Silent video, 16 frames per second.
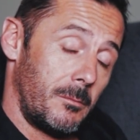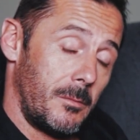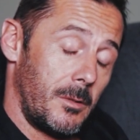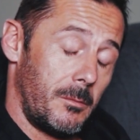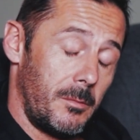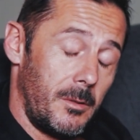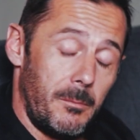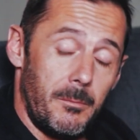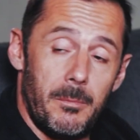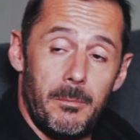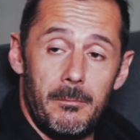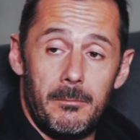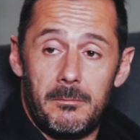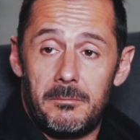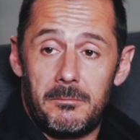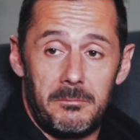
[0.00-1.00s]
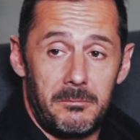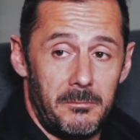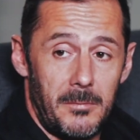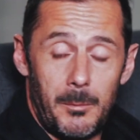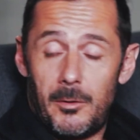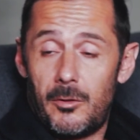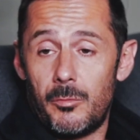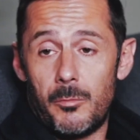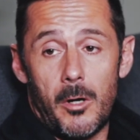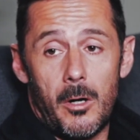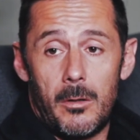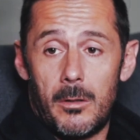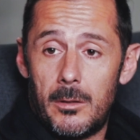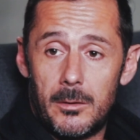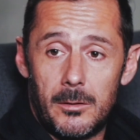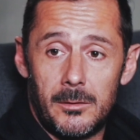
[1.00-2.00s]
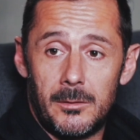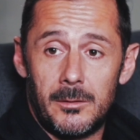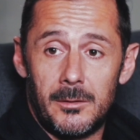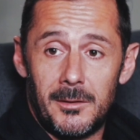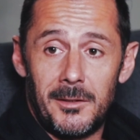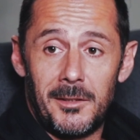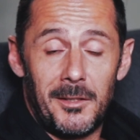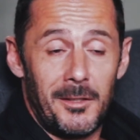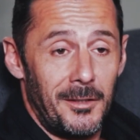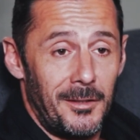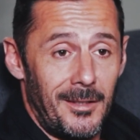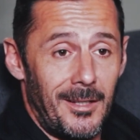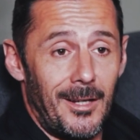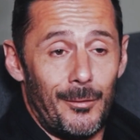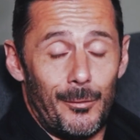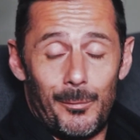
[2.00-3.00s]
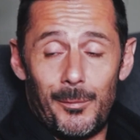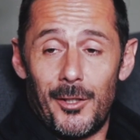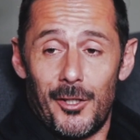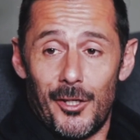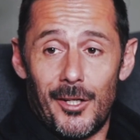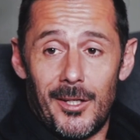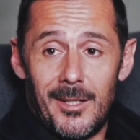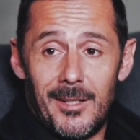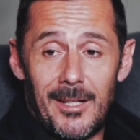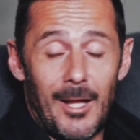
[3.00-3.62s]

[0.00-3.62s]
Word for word: maybe, maybe tomorrow. That would be good.